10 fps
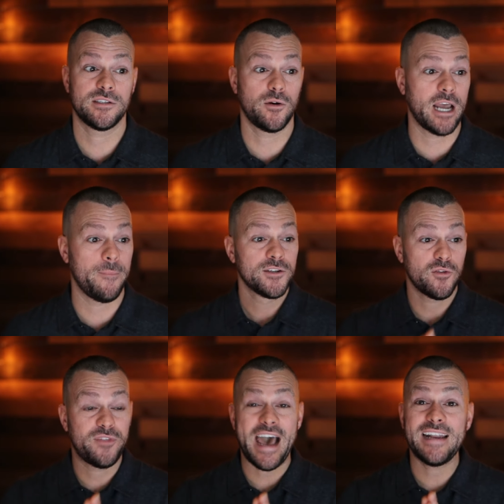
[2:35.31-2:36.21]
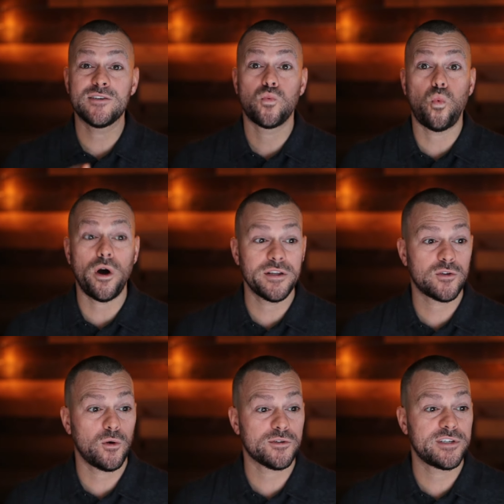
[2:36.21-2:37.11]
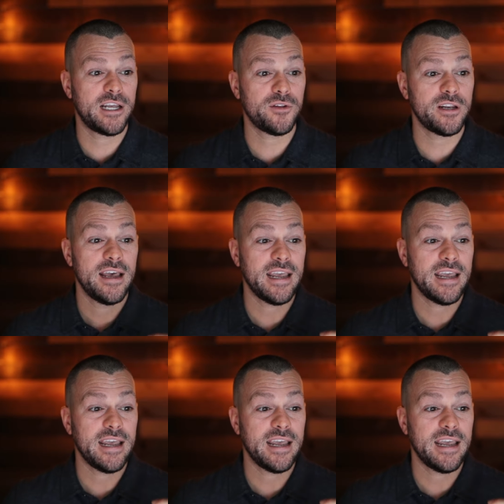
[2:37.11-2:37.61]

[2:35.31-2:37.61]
Okay, so that is what is wholesaling,